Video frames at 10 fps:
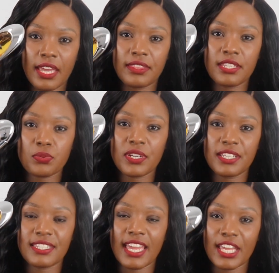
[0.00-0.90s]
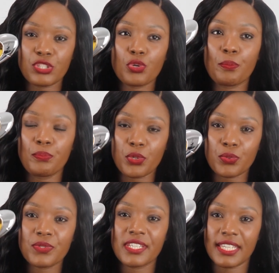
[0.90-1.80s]
and this one is the Angel
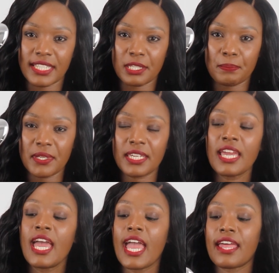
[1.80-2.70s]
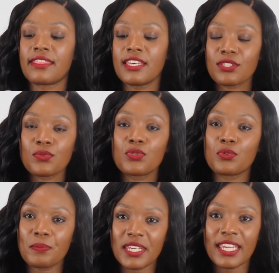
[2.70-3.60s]
Muse EDP, and this to
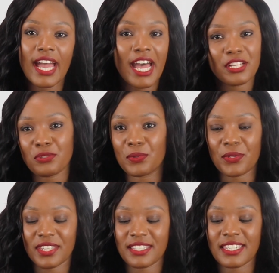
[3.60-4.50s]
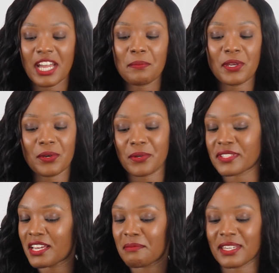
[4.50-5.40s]
me had to be on this tag
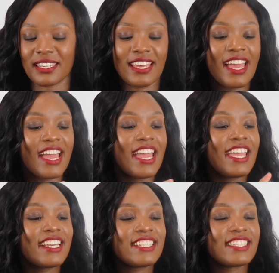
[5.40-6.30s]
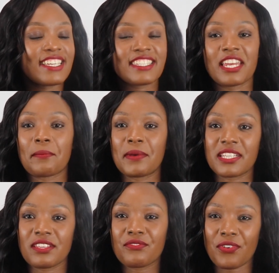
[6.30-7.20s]
because I mean it is just an
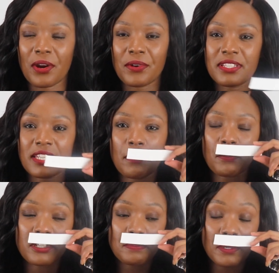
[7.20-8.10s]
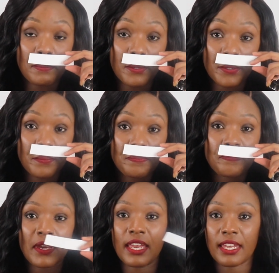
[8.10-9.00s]
amazing fragrance, and most people,
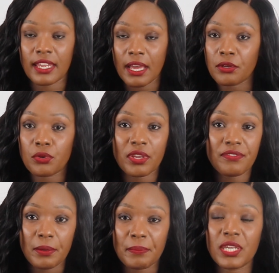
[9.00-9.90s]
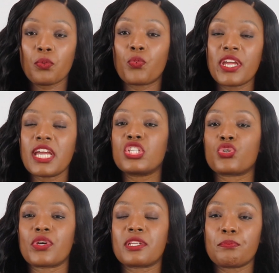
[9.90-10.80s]
and you know, even me, we
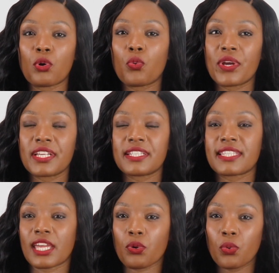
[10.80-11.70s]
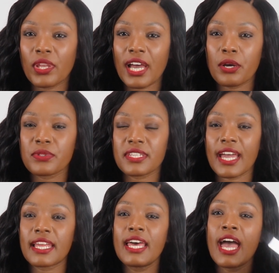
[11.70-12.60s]
enjoy it more when it's like cooler
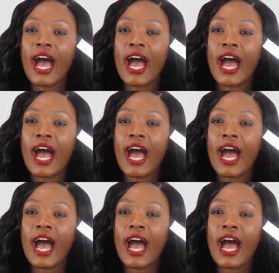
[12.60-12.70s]
outside.